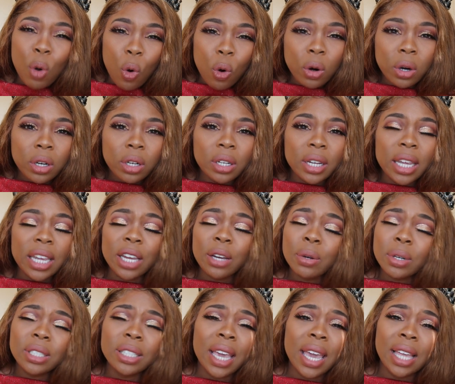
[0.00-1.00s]
more
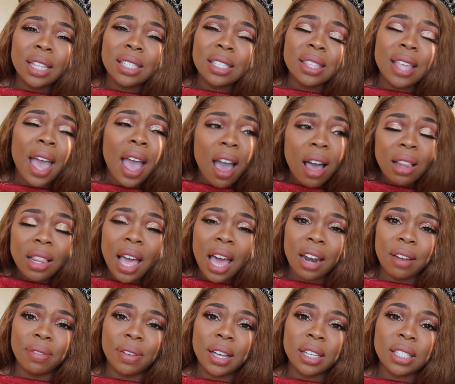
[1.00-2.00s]
irritates the hell
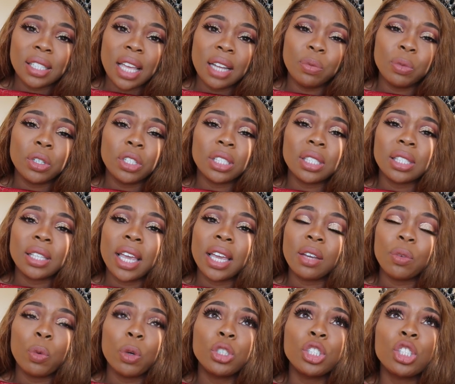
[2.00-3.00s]
out of us. And we're just
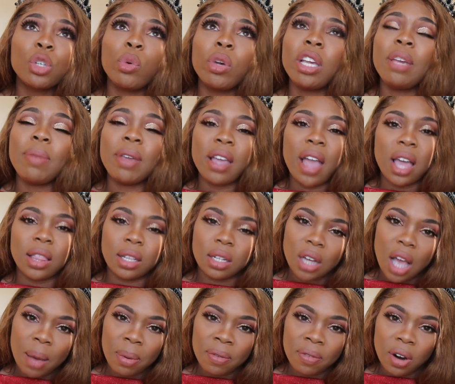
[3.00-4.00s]
like, we're screaming at the
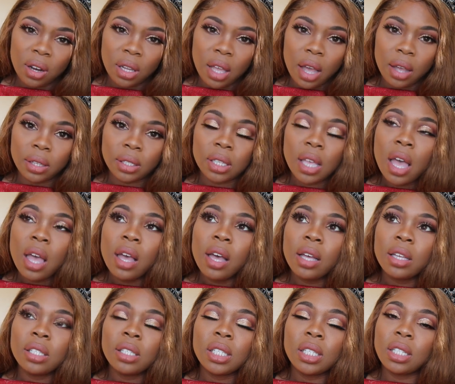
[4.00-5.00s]
top of our lungs,
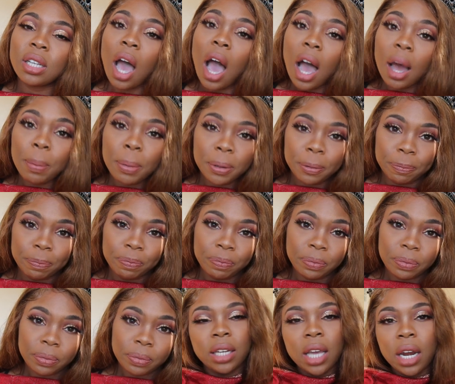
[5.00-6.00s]
stop.
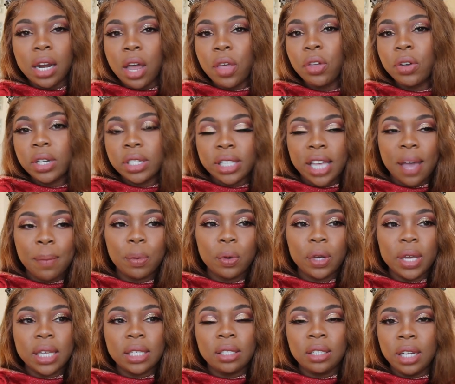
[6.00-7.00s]
And another
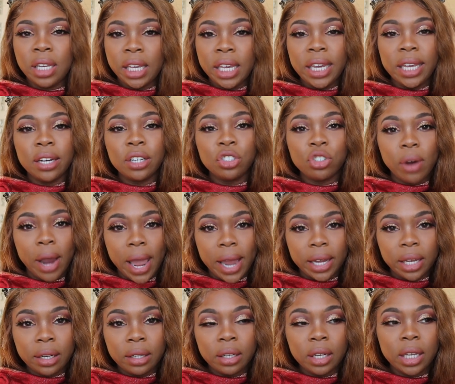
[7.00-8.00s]
example is Nikita
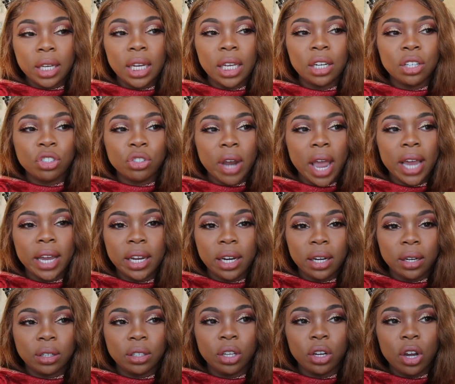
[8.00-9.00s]
Dragon. Nikita
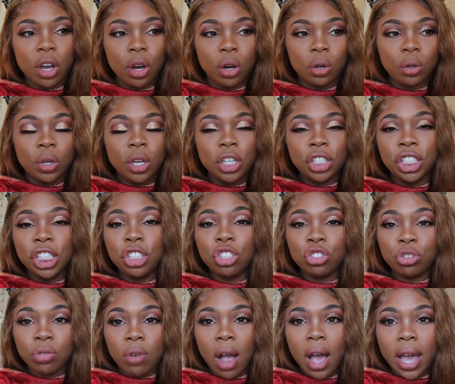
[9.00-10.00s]
Dragon, you know, she
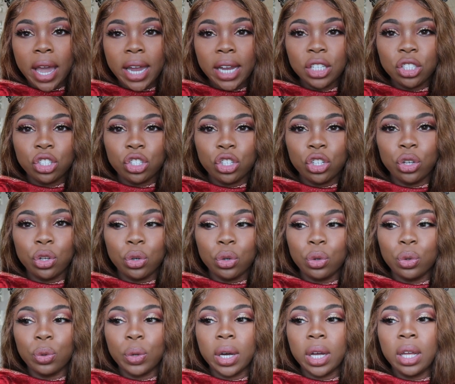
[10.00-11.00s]
tried
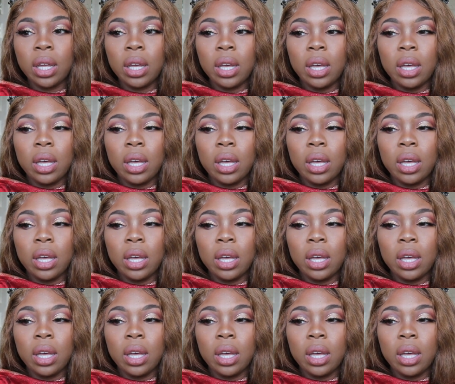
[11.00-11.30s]
to